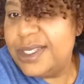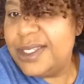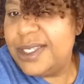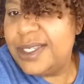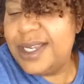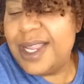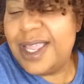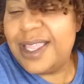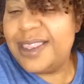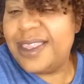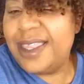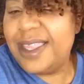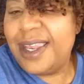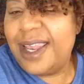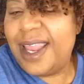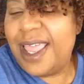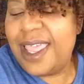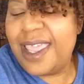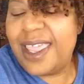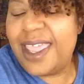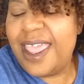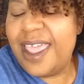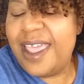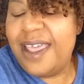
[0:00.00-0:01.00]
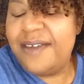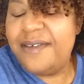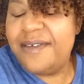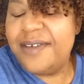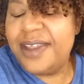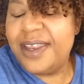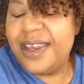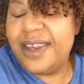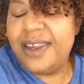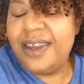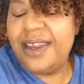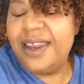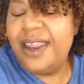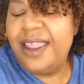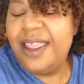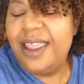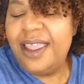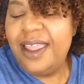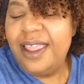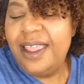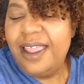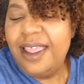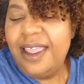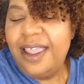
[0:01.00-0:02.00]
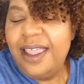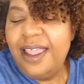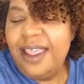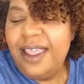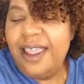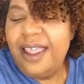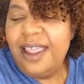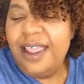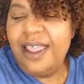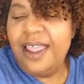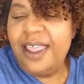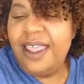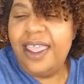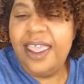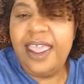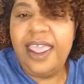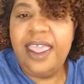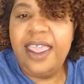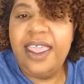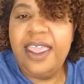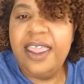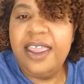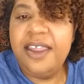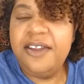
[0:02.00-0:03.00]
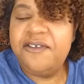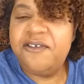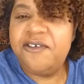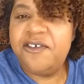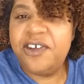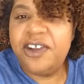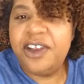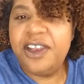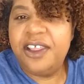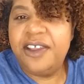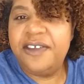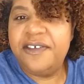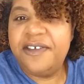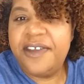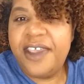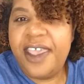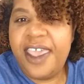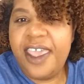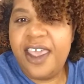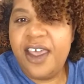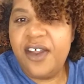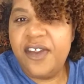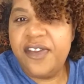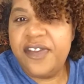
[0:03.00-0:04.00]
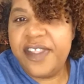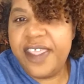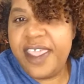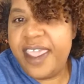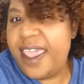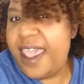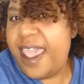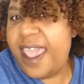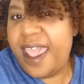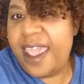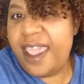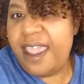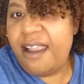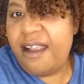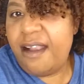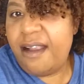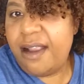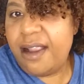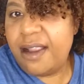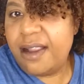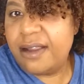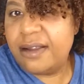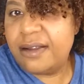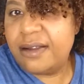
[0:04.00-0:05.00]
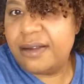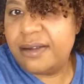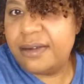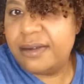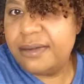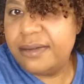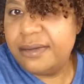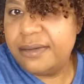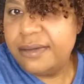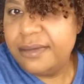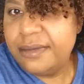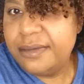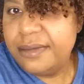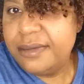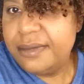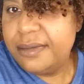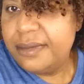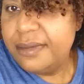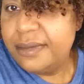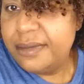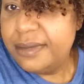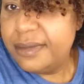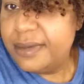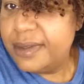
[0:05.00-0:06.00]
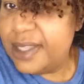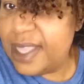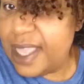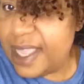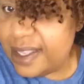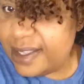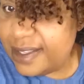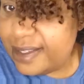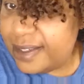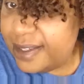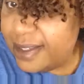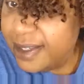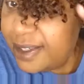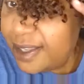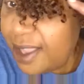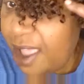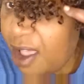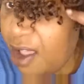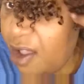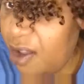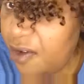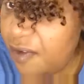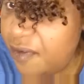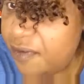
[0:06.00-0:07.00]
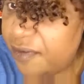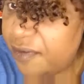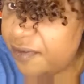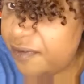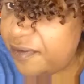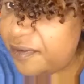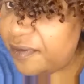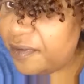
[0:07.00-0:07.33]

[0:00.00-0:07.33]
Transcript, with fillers: nothing like having a head full of healthy hair that's soft,